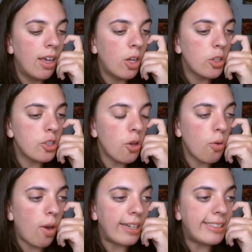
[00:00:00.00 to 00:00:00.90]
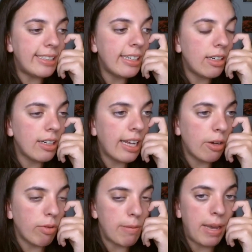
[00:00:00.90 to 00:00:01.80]
So I didn't get a
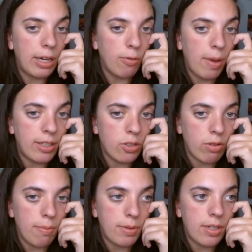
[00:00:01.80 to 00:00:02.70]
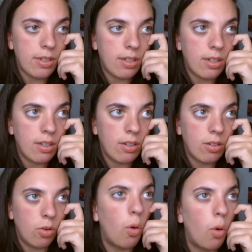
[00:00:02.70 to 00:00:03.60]
repeat of my script,
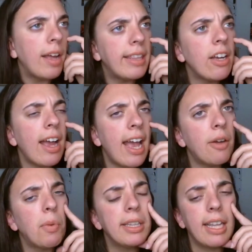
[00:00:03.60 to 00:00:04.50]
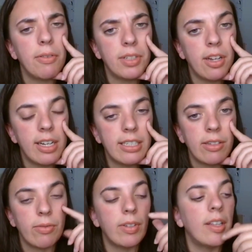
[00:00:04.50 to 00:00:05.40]
or I think I had one left and I
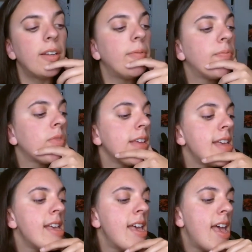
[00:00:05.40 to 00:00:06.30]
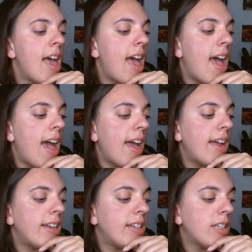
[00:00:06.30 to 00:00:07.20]
didn't fill it.
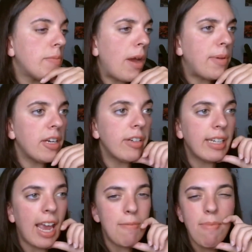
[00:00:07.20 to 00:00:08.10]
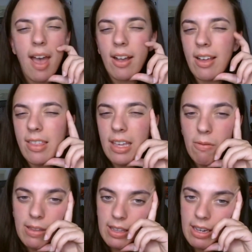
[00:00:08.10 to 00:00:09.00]
And my period came back, I think
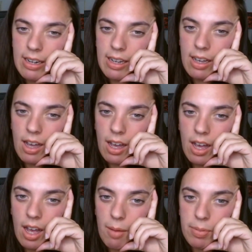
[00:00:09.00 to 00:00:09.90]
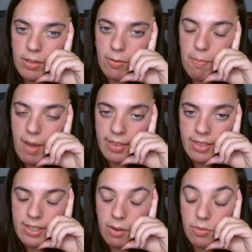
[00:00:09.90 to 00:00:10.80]
within a couple of
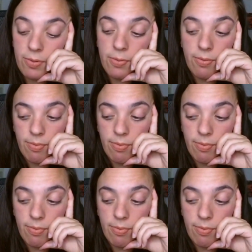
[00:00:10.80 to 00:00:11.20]
months, and